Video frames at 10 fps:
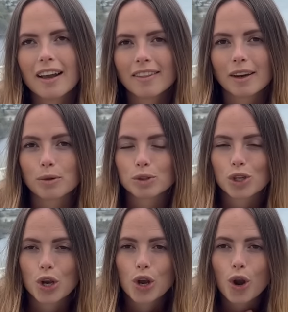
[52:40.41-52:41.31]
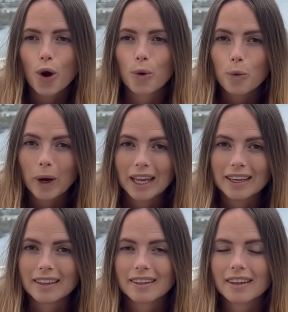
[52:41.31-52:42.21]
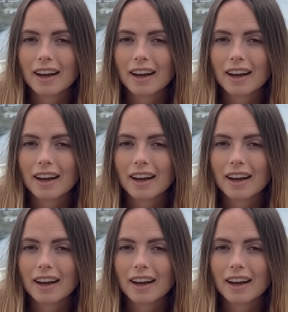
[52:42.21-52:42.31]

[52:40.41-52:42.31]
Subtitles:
there was no wind